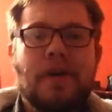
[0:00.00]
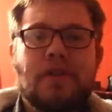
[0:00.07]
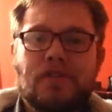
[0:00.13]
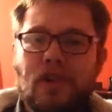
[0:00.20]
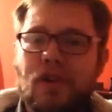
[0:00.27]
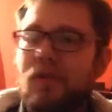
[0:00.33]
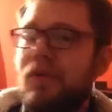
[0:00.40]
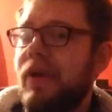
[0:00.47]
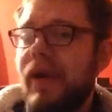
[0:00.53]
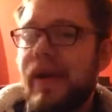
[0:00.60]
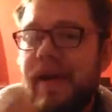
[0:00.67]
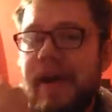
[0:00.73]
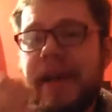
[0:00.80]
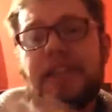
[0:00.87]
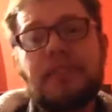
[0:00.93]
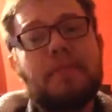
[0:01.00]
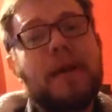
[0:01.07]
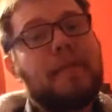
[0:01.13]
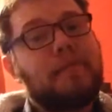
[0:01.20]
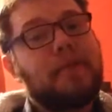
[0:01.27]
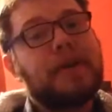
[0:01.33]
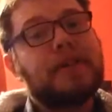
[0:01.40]
So his
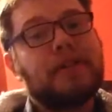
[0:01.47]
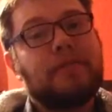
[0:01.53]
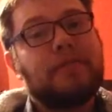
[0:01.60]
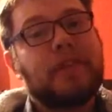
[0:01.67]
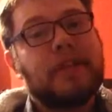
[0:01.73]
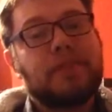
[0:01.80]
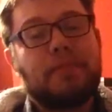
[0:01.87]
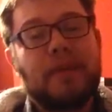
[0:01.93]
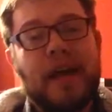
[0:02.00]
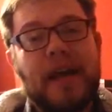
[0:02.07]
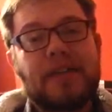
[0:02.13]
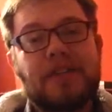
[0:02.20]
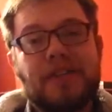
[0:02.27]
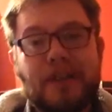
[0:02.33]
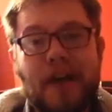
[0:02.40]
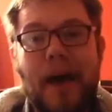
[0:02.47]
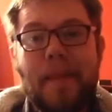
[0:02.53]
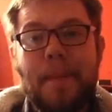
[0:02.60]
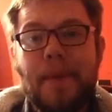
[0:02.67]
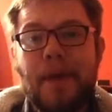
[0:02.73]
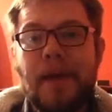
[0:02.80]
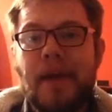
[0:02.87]
memories of this place, he's
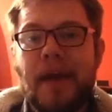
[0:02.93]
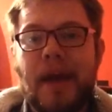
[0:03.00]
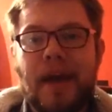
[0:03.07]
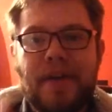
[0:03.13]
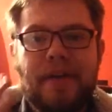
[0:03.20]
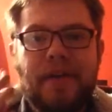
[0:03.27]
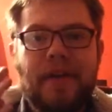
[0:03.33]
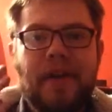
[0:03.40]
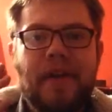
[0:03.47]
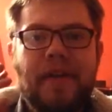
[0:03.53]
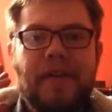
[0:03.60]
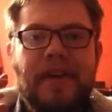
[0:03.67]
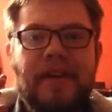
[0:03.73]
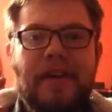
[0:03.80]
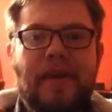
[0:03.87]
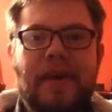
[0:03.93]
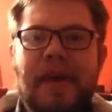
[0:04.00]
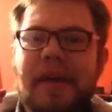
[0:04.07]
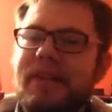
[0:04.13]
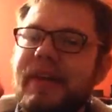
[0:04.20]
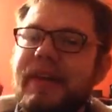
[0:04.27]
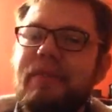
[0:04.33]
happy, and you know,
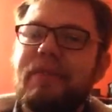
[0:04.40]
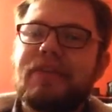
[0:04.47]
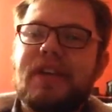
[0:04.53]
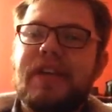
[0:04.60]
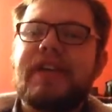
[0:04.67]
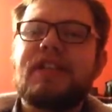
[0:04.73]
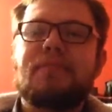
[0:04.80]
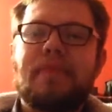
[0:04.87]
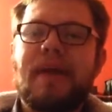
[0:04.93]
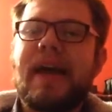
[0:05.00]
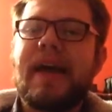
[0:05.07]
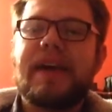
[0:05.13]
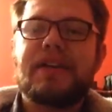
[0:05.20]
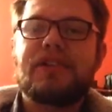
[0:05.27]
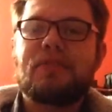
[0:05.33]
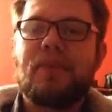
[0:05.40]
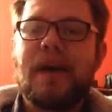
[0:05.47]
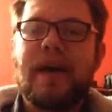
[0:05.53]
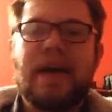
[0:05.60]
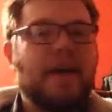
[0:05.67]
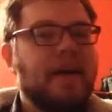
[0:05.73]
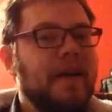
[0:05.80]
it, it was his place
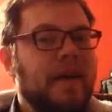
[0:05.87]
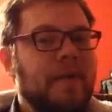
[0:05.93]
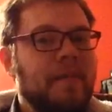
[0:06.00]
where